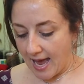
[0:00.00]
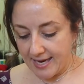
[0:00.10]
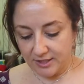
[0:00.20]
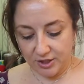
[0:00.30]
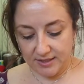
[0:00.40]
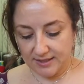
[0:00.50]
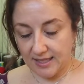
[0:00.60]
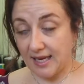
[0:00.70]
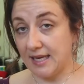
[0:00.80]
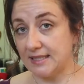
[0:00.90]
I just
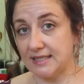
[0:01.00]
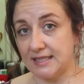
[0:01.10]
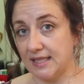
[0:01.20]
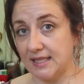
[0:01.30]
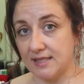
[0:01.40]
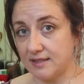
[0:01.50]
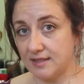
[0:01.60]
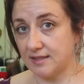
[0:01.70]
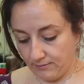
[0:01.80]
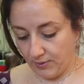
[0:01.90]
can't see
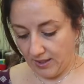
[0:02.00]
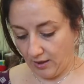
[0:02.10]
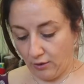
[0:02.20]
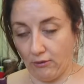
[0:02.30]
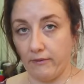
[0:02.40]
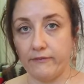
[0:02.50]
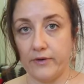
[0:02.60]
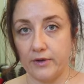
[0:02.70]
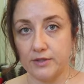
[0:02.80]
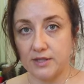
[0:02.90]
this being good for
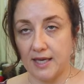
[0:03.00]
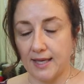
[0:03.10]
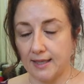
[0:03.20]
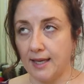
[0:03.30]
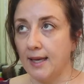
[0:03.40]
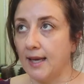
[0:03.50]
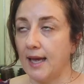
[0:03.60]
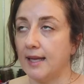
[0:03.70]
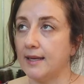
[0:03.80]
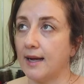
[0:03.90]
your skin.
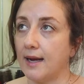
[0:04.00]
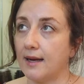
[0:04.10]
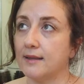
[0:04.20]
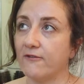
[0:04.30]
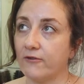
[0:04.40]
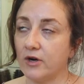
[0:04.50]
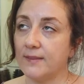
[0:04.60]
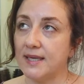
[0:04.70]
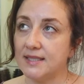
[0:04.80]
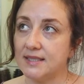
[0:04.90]
And on the
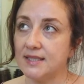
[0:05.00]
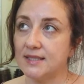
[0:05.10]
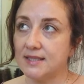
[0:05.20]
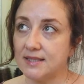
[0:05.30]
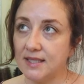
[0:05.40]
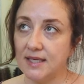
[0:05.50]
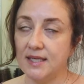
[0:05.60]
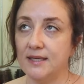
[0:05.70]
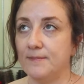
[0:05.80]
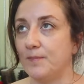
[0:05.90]
forum, I did
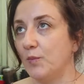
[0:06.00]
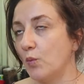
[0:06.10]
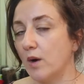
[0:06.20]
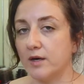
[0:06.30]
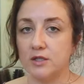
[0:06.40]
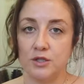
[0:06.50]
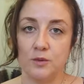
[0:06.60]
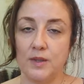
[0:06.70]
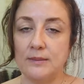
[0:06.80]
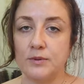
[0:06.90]
see one or
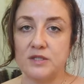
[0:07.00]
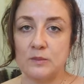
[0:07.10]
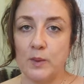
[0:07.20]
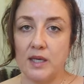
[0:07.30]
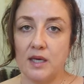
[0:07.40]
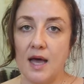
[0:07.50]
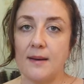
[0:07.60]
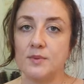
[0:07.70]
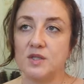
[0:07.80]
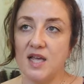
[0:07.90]
two people speak
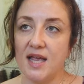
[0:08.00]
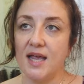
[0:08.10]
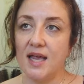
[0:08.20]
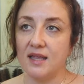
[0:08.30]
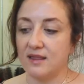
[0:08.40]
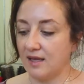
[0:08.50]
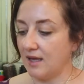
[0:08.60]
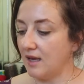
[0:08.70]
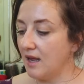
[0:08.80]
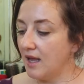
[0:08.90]
up saying
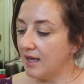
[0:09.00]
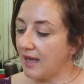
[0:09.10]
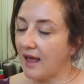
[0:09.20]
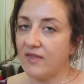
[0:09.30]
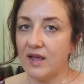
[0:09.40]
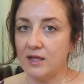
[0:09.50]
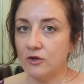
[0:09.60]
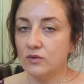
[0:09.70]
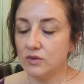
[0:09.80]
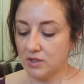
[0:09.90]
that, yeah, they
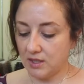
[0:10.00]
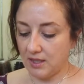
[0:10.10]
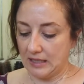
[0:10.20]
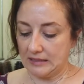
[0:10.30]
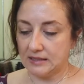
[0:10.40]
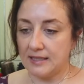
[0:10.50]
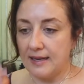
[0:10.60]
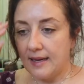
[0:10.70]
used this,